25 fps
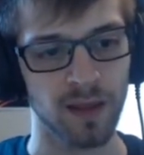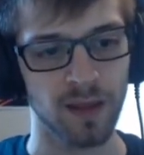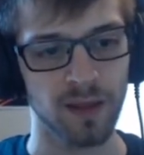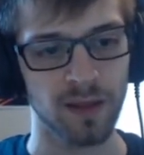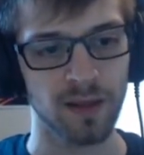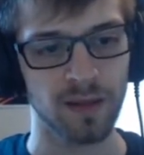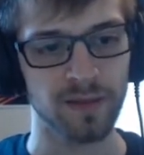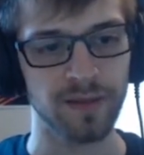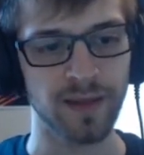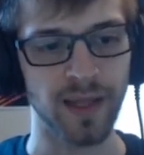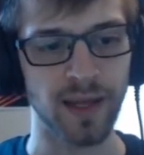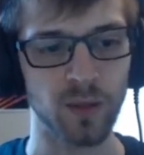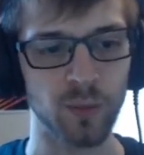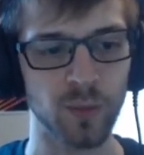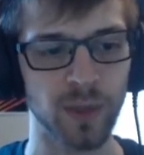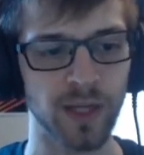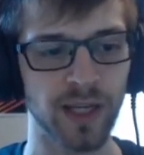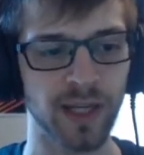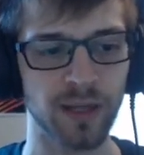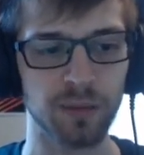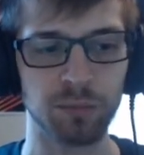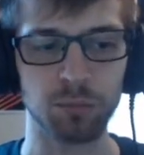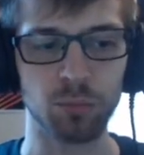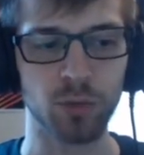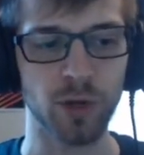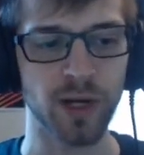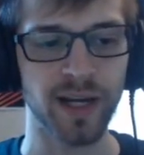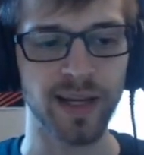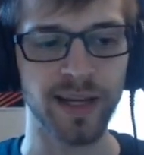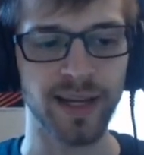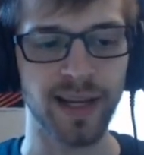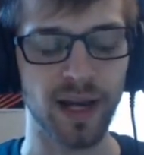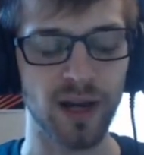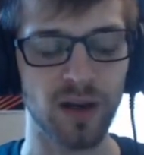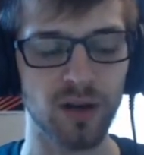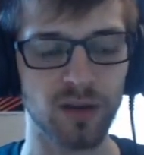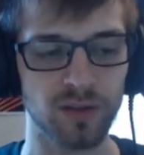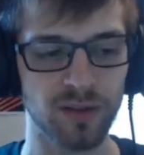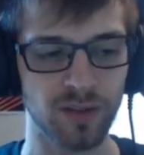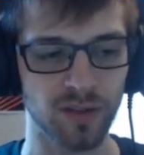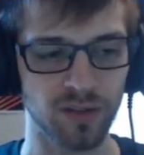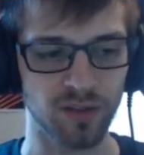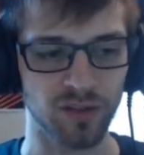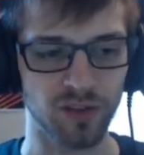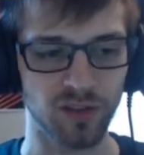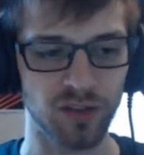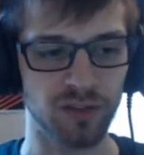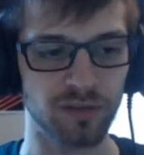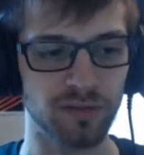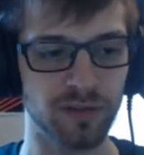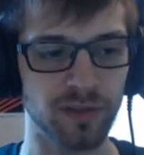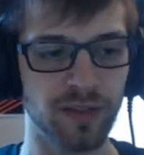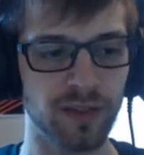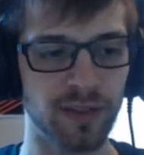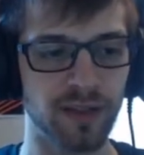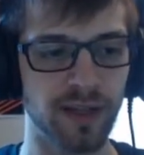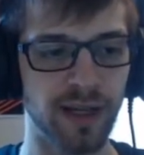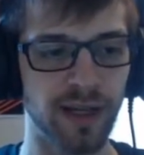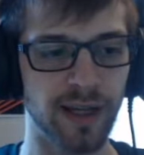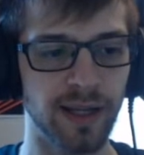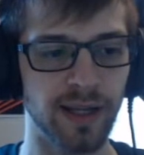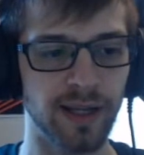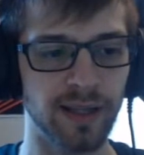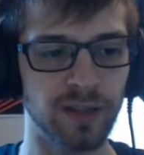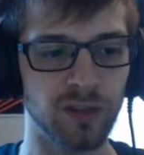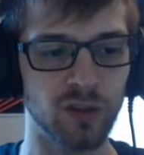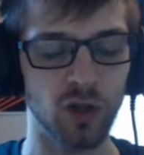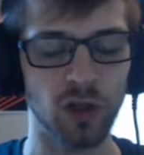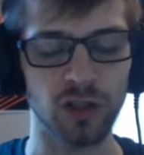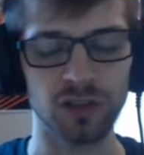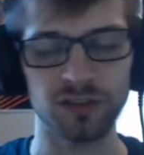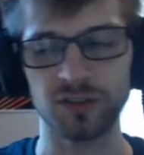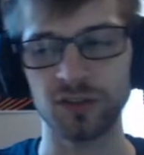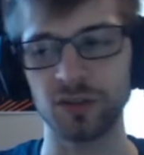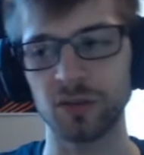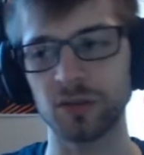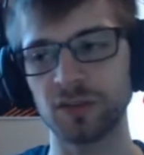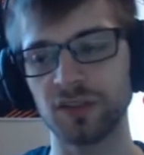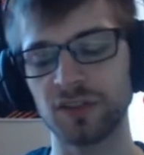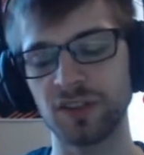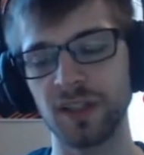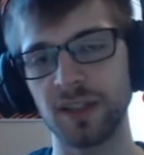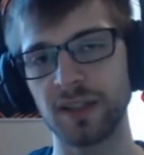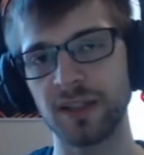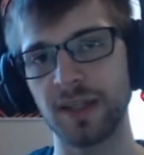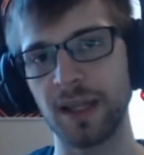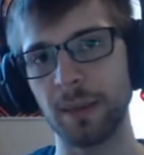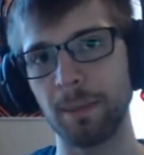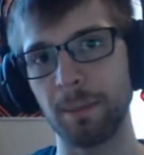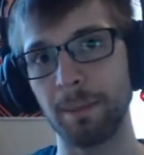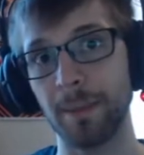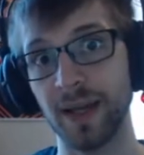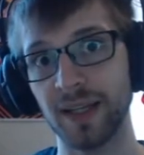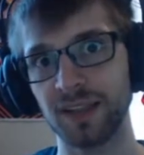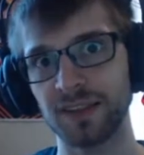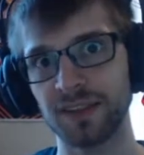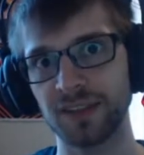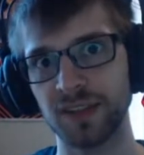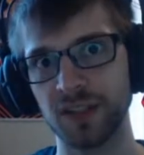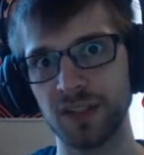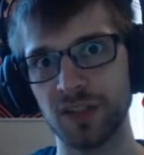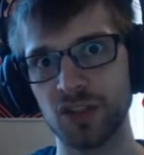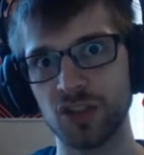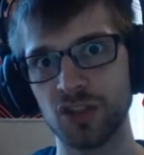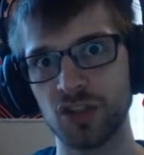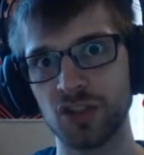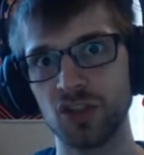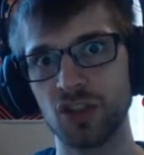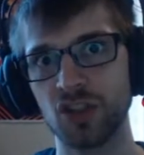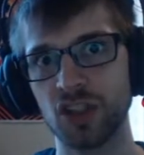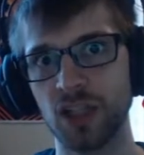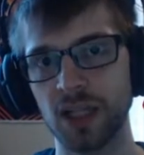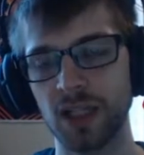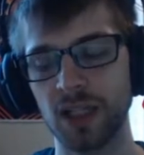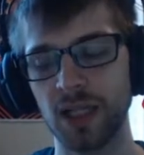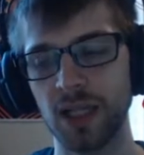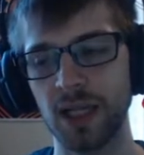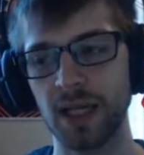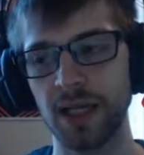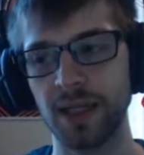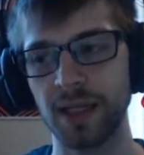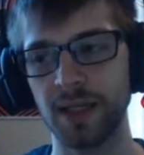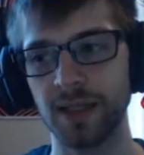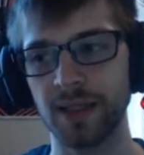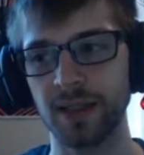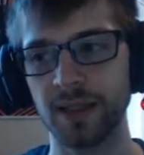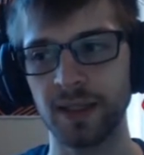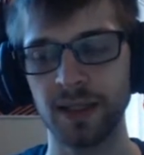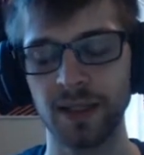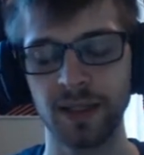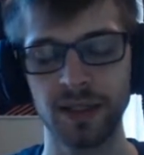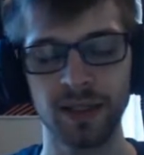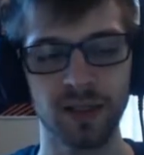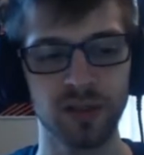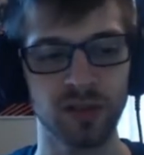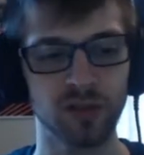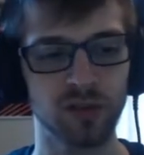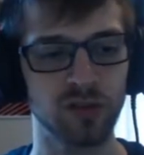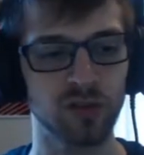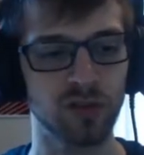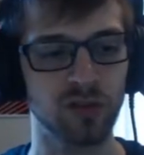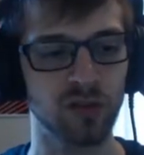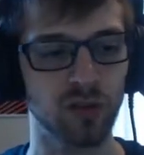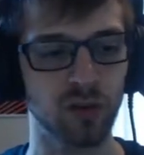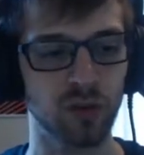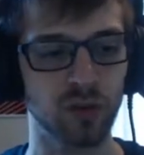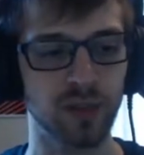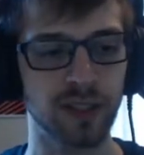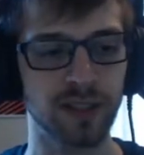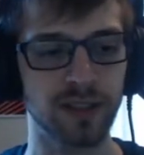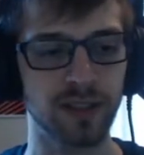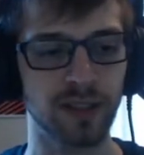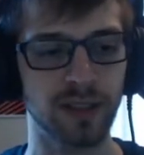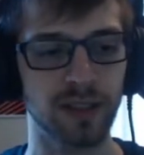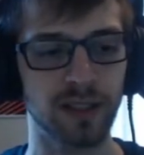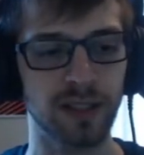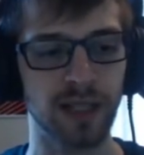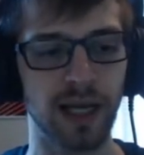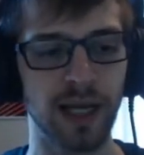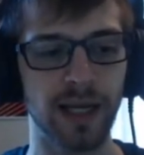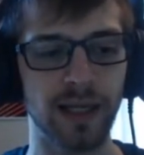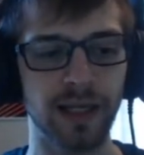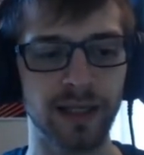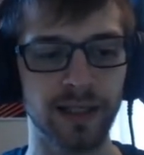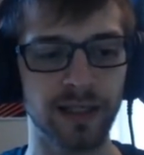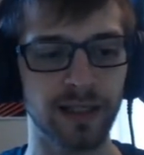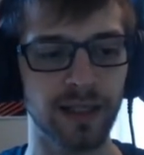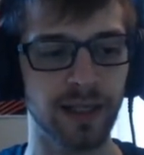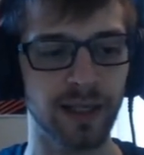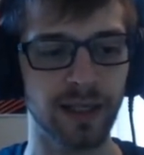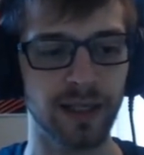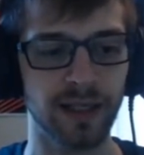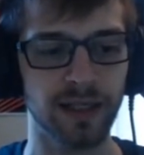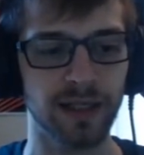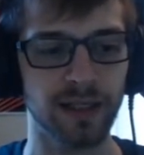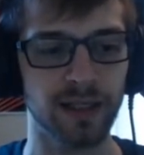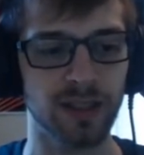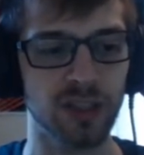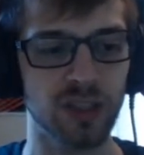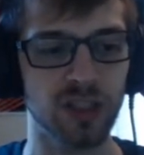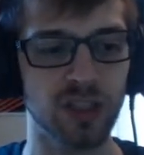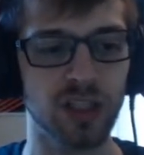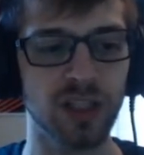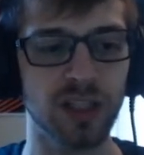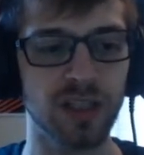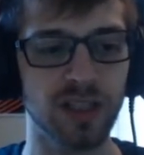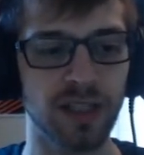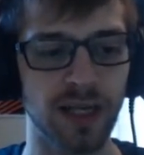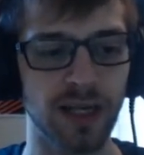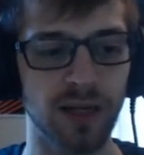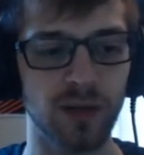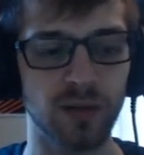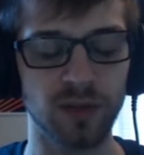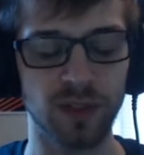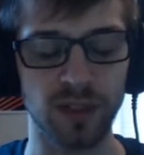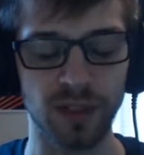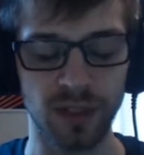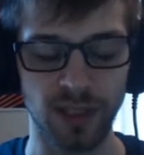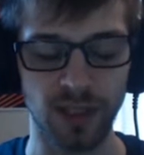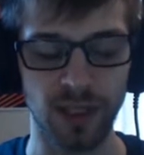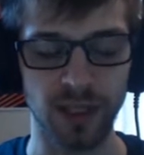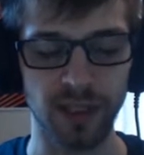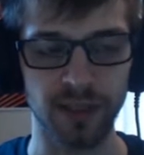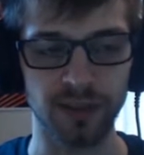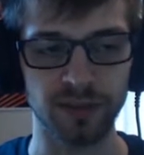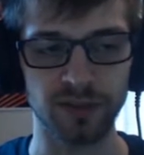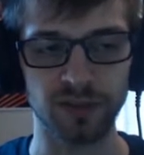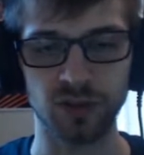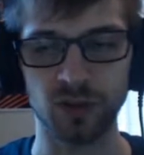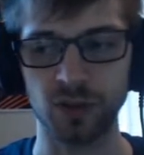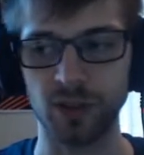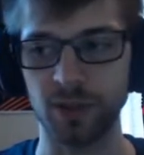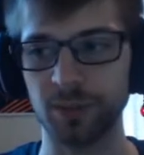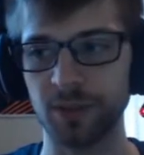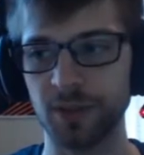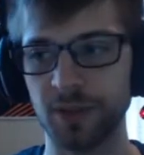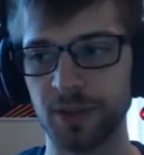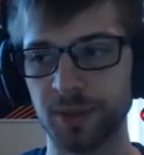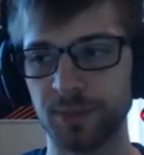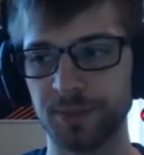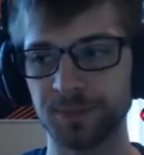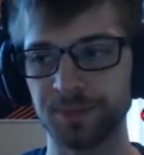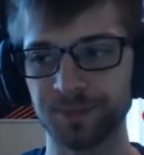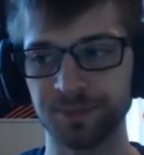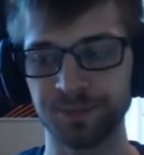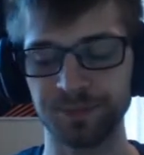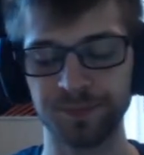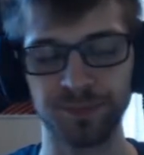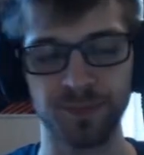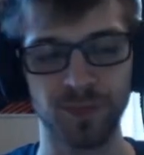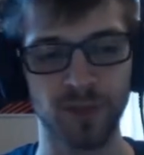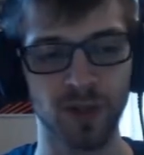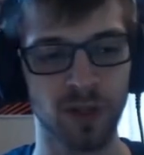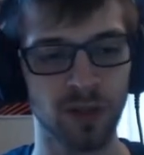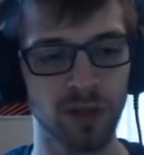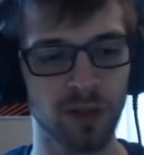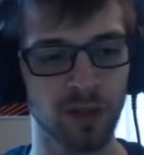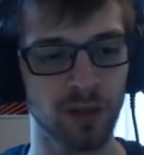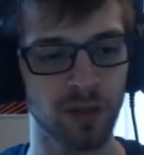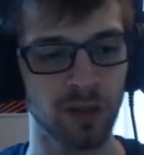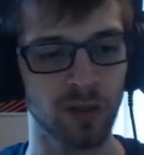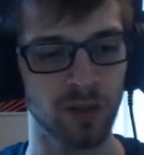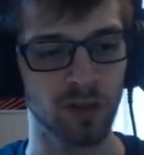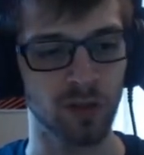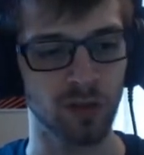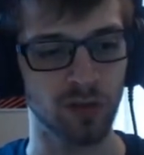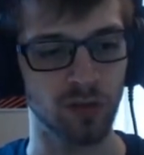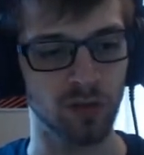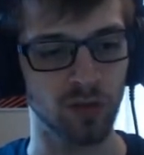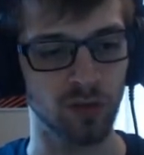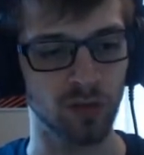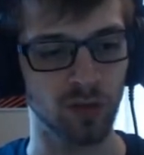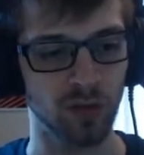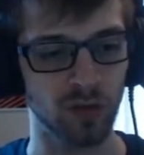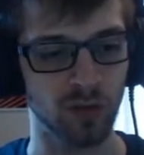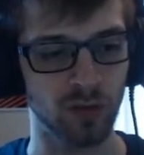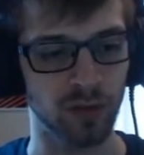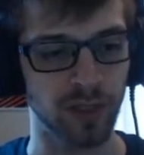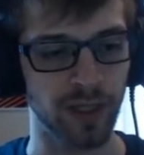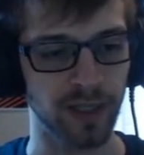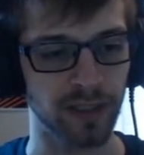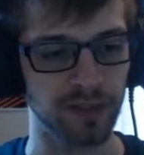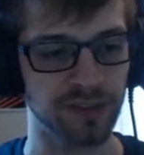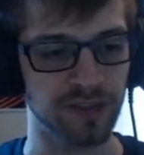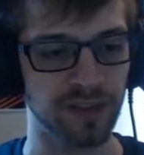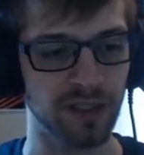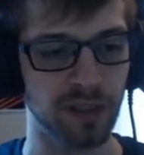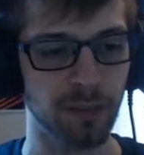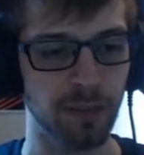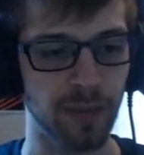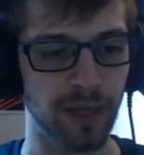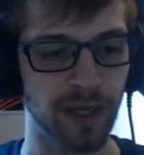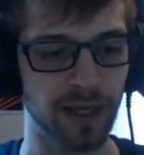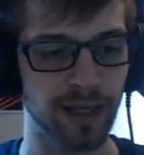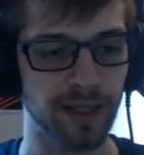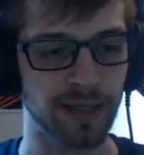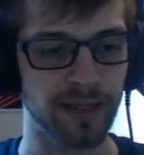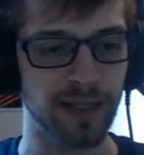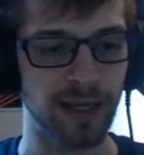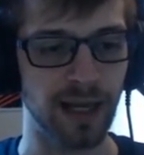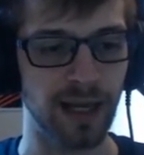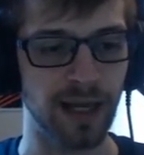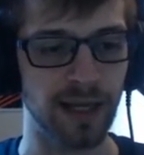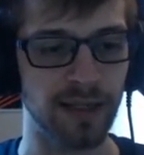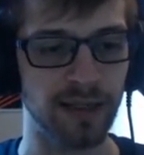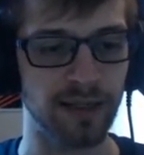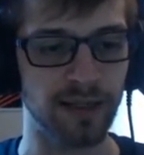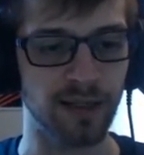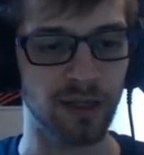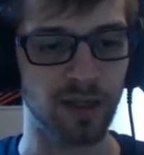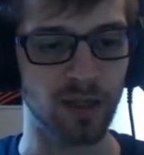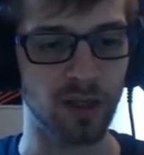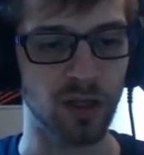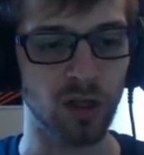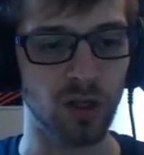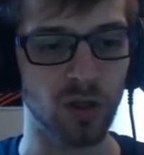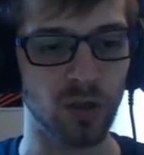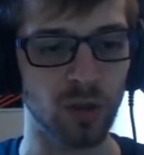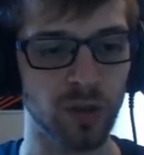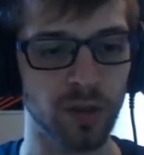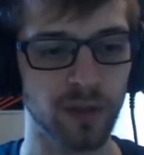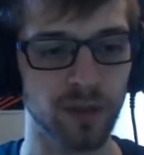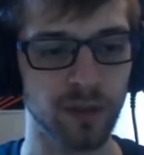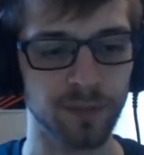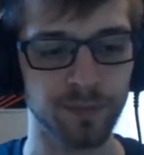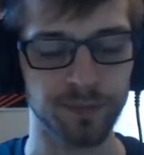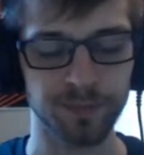then we can break out the server and also send a message to the client so that the client can shut down the client script so next command dot decode